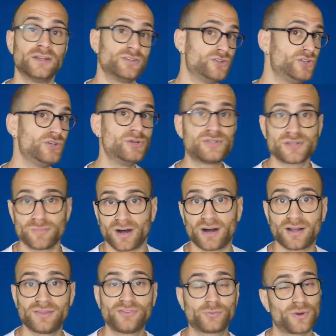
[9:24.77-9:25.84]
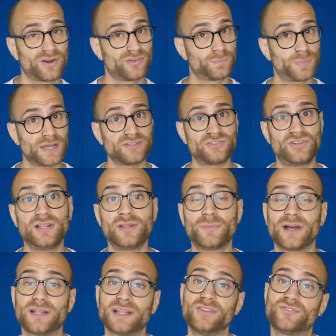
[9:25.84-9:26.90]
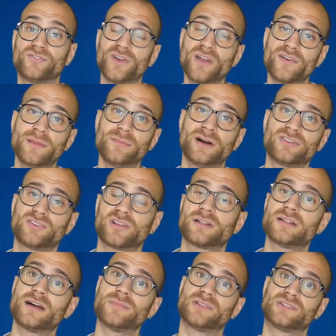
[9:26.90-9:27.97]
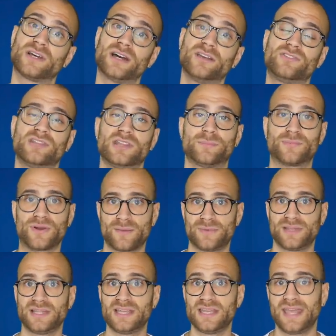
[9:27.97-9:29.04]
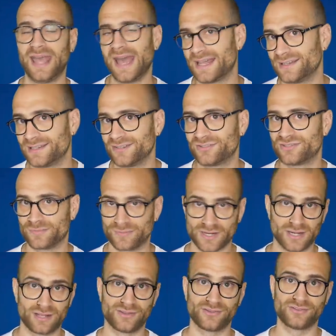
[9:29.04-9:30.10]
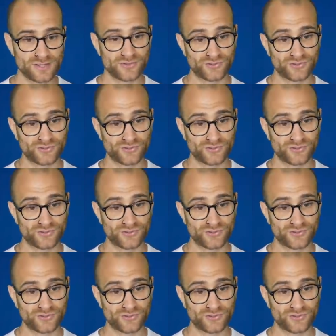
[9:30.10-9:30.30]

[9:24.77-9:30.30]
new demands, whereas Ben Chilwell is very much acclimatised to the Premier League and its demands.